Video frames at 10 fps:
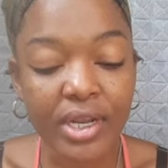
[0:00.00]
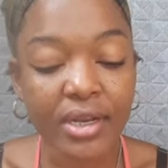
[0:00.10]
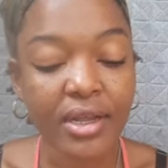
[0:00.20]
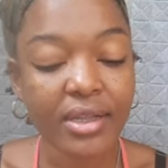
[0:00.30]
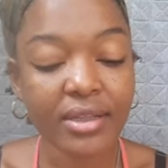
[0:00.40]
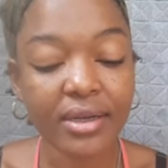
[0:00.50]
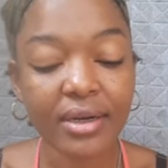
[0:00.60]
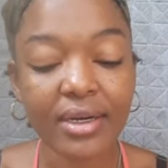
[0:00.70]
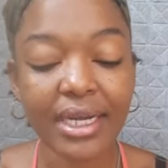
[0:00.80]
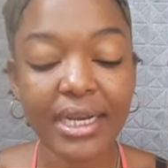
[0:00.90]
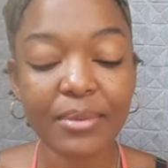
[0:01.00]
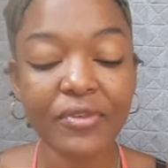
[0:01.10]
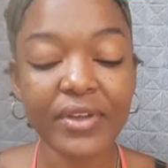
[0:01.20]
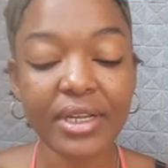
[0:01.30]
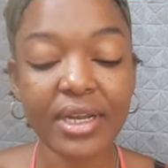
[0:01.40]
another and i'm
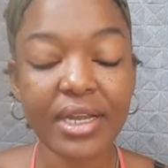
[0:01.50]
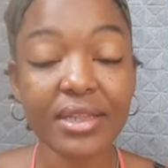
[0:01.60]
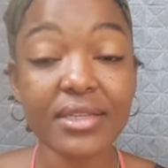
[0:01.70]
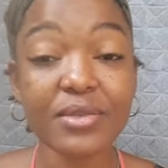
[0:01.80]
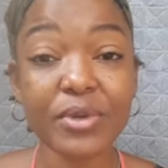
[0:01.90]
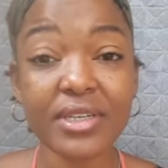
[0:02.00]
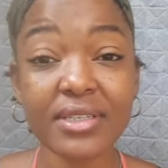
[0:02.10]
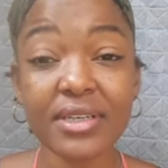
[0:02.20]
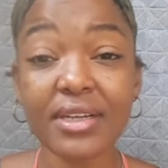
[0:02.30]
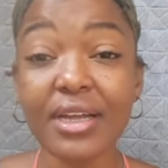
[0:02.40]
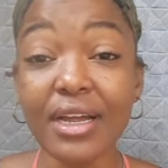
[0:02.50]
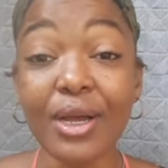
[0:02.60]
feeling like this person